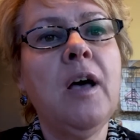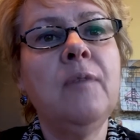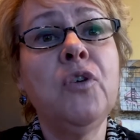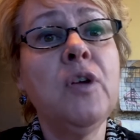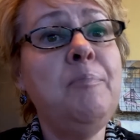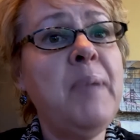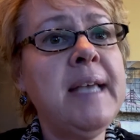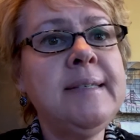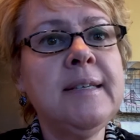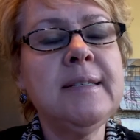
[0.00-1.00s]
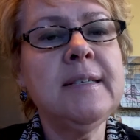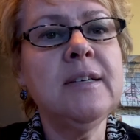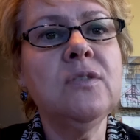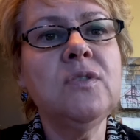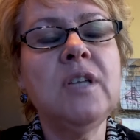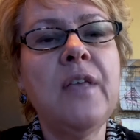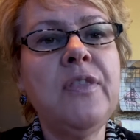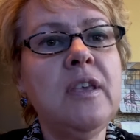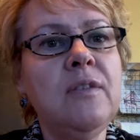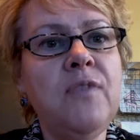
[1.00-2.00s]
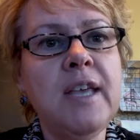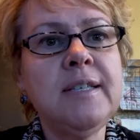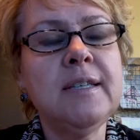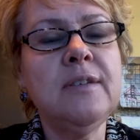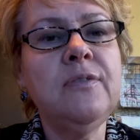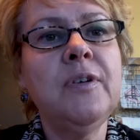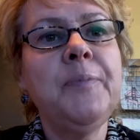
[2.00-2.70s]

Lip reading: very basic skills, nothing invasive.